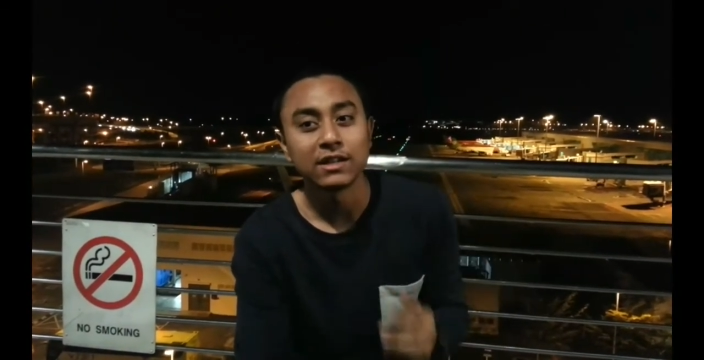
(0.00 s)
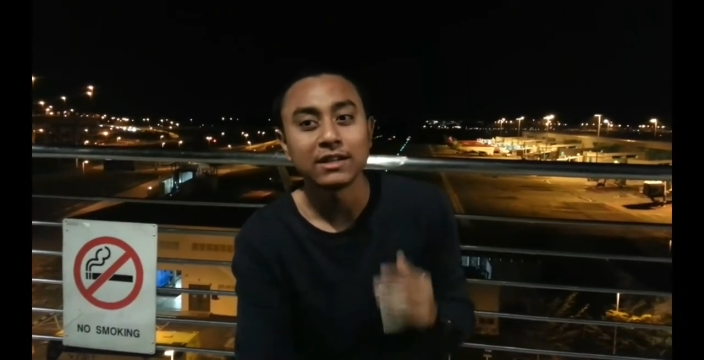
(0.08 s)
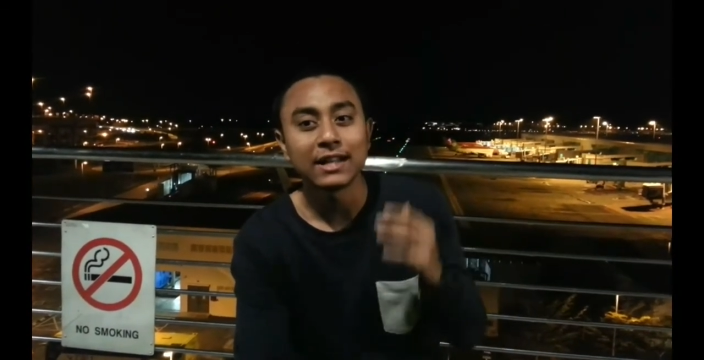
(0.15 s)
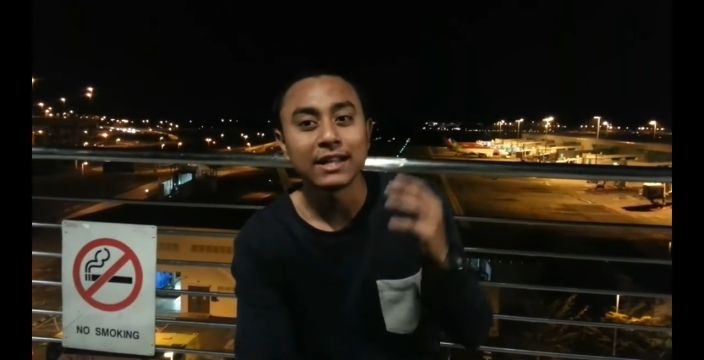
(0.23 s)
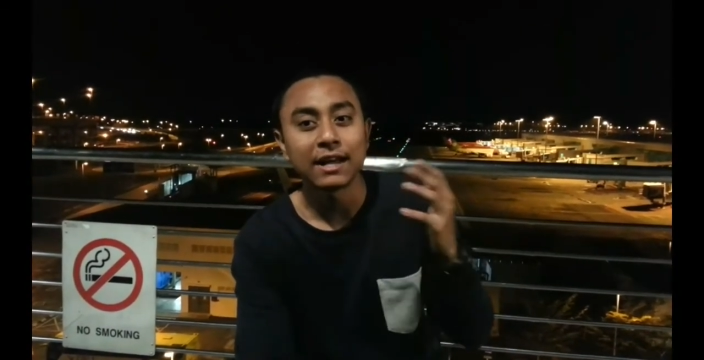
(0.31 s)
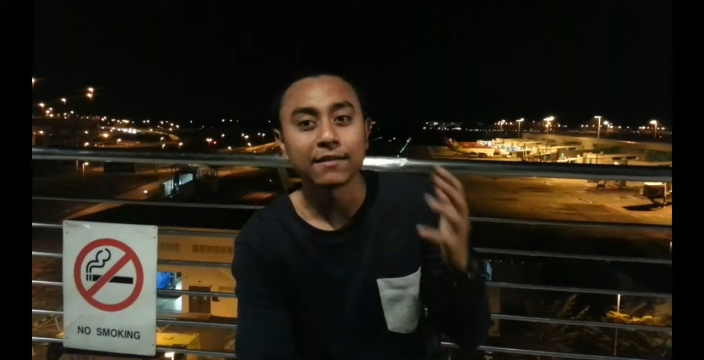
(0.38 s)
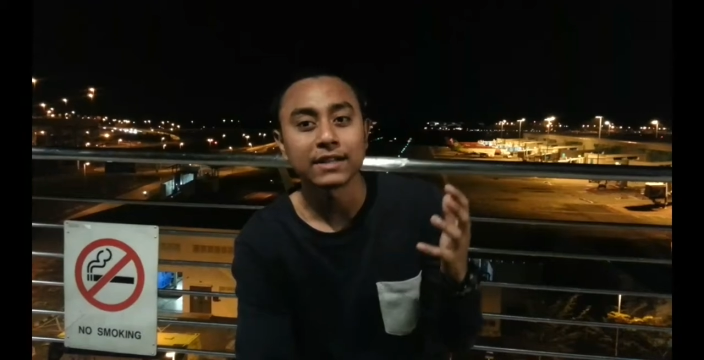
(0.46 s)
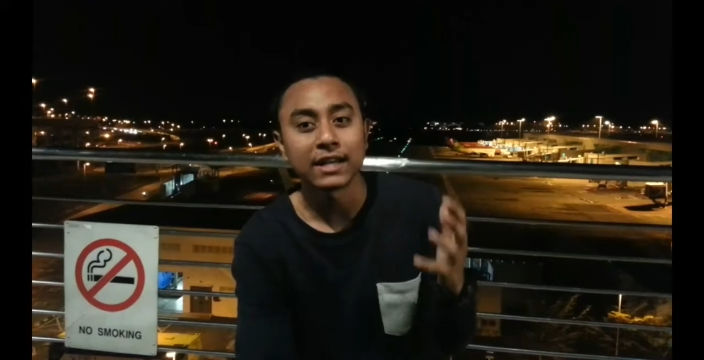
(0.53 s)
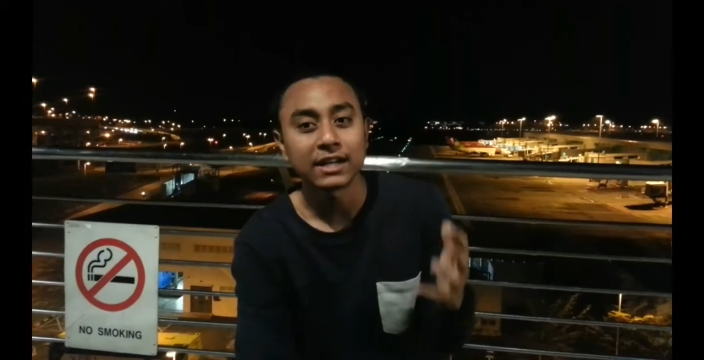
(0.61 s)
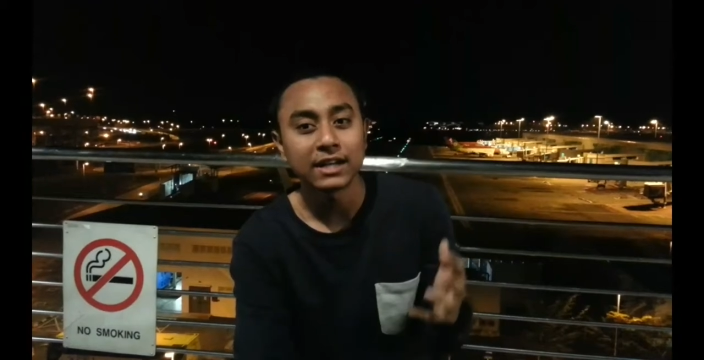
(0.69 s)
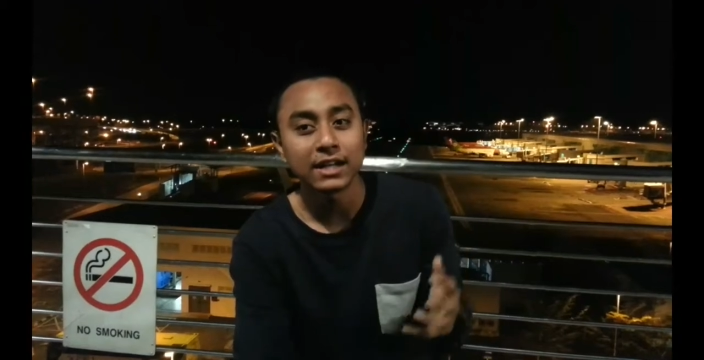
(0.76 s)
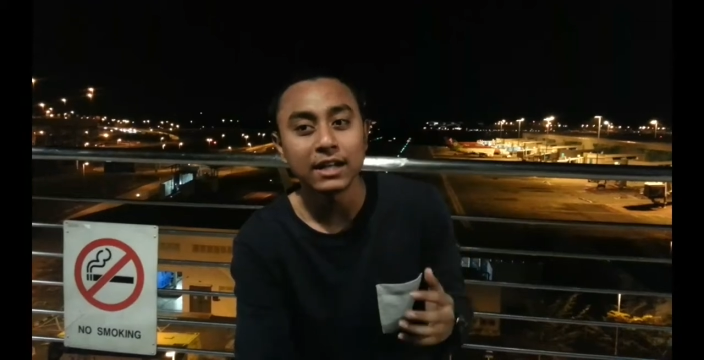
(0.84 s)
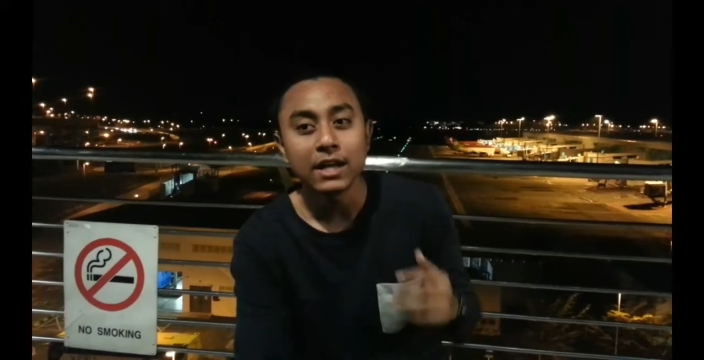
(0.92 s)
system life
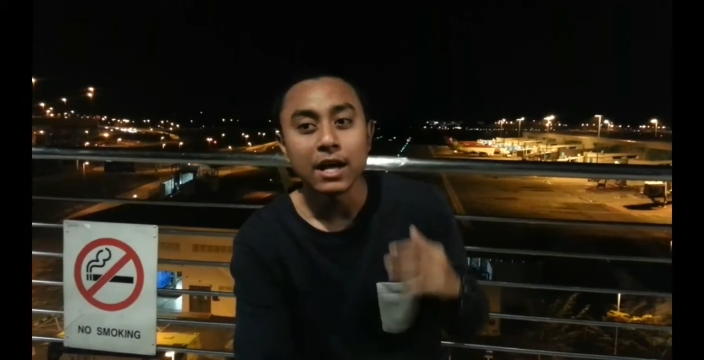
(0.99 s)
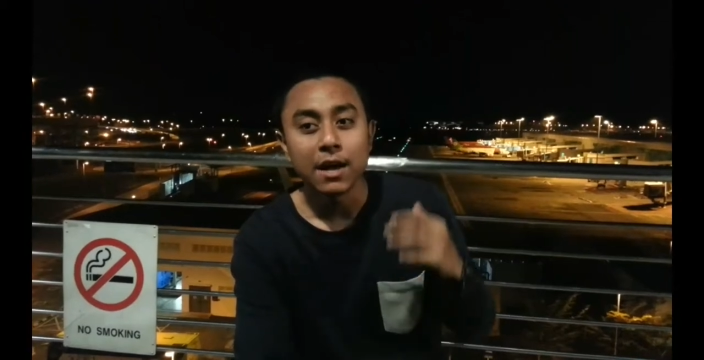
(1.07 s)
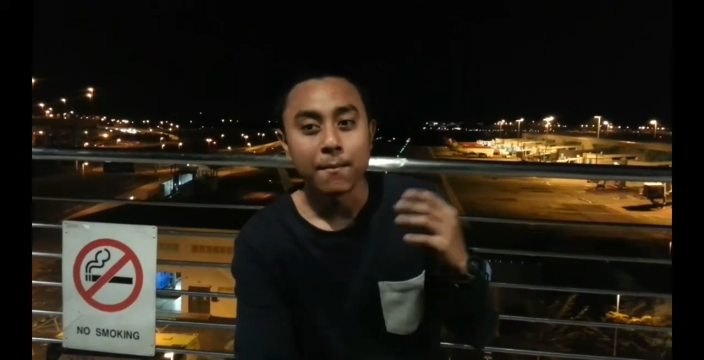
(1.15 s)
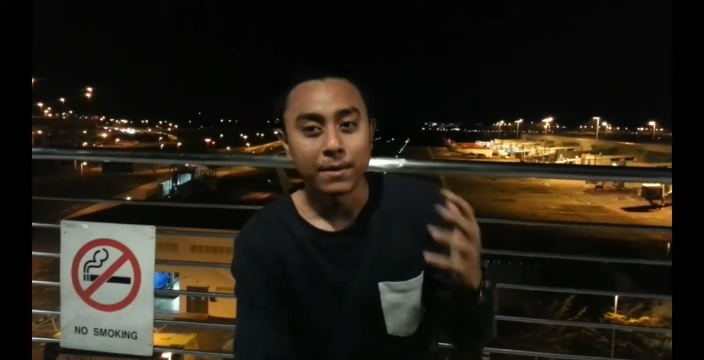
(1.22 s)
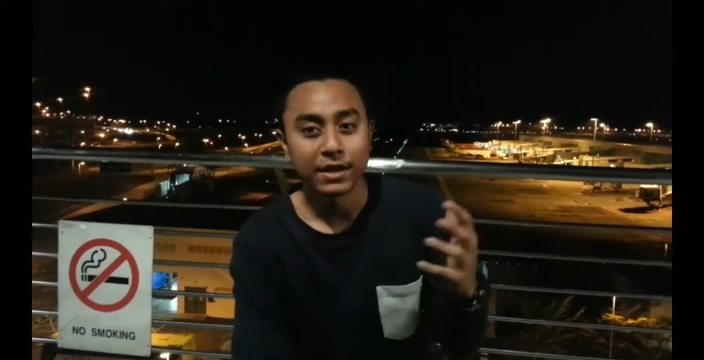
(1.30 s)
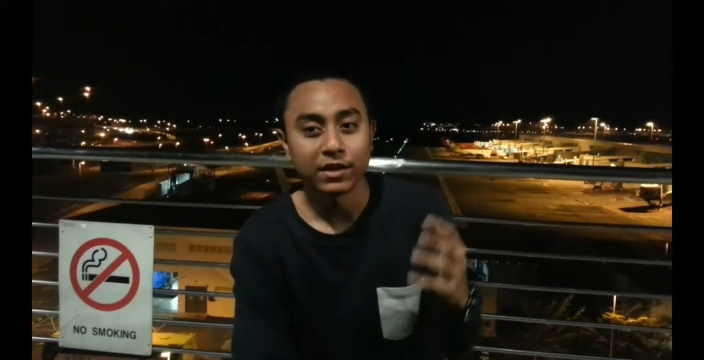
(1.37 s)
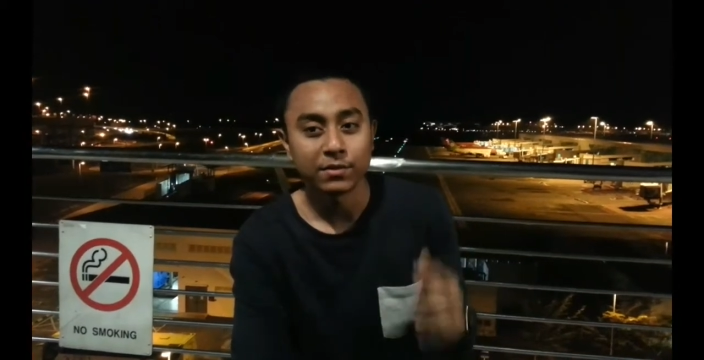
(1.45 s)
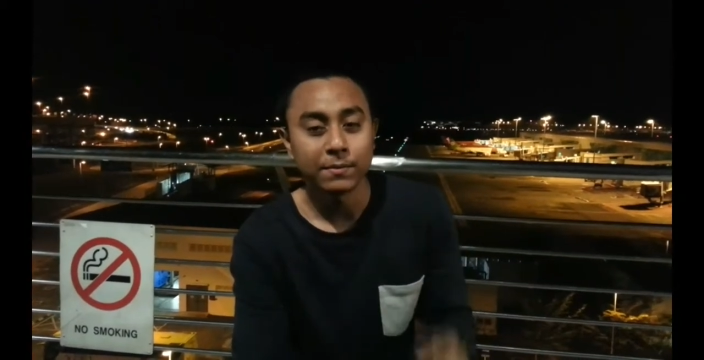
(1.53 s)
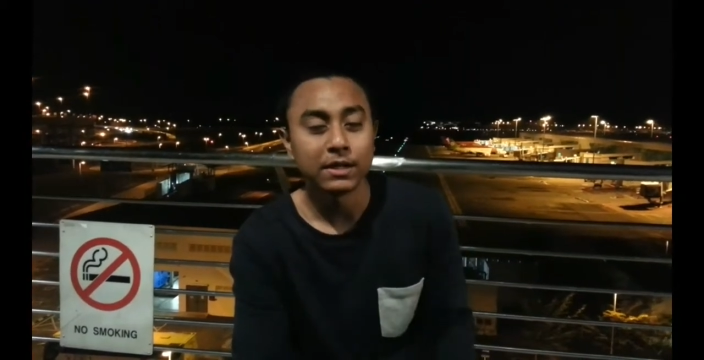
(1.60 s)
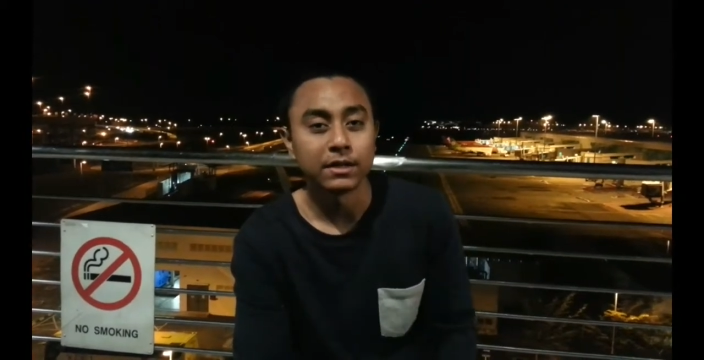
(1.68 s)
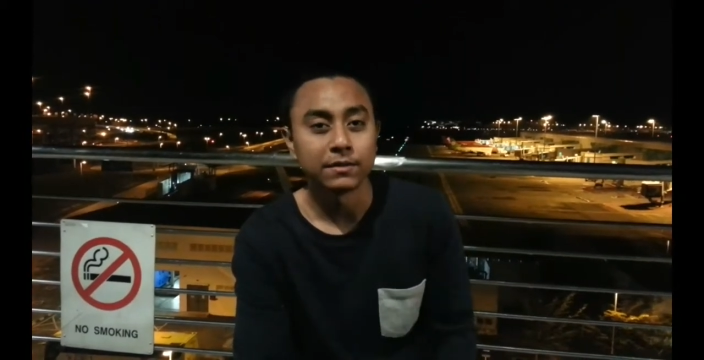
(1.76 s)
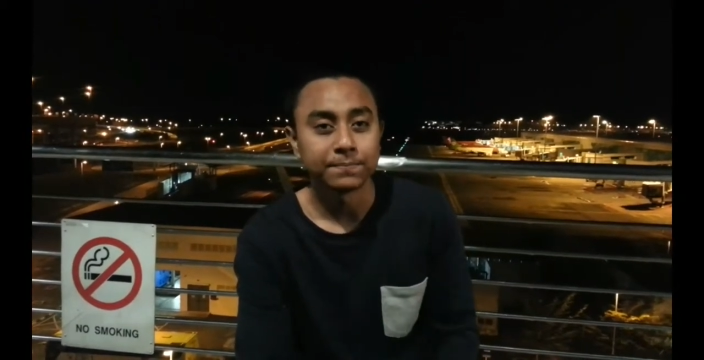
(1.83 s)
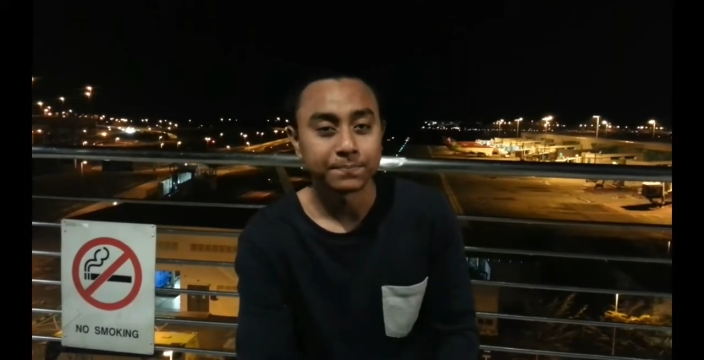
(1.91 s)
cycle
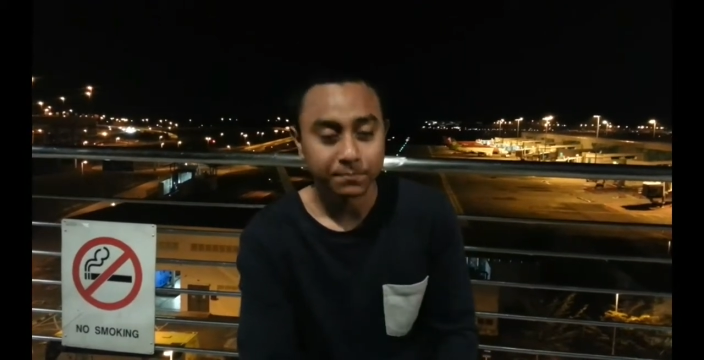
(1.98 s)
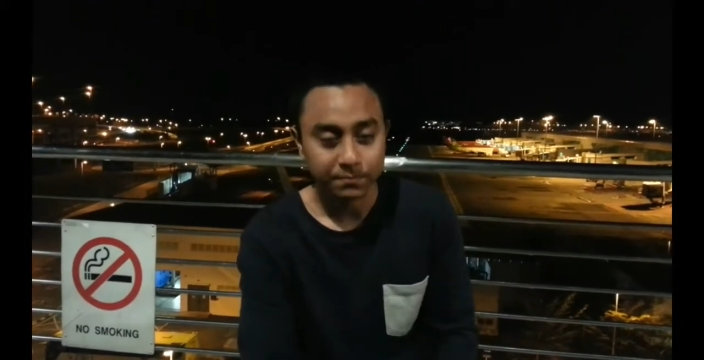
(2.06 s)
management.